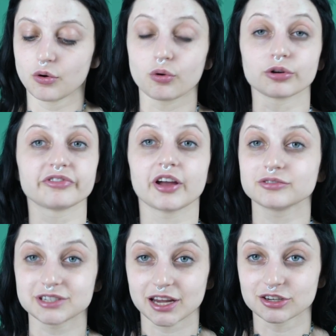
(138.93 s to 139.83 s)
or
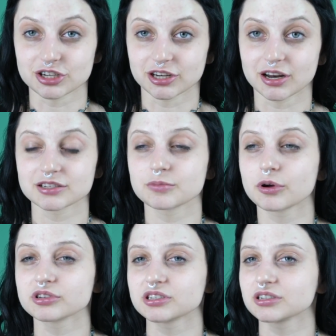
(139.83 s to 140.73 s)
foundation, as
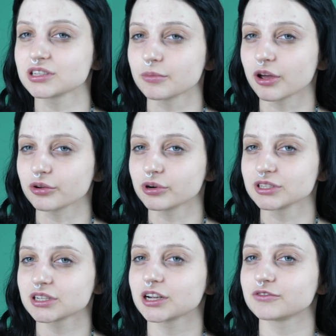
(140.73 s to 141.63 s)
opposed to some other
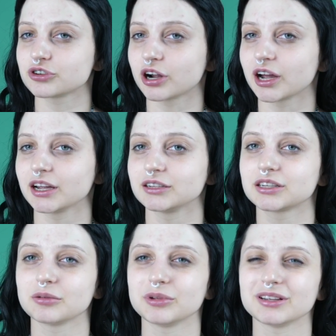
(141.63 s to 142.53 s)
ones that I've
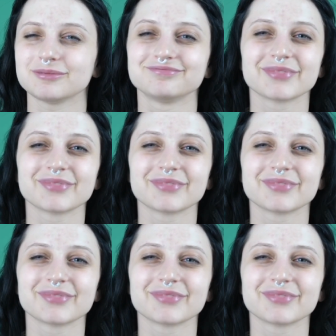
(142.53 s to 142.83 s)
tried can be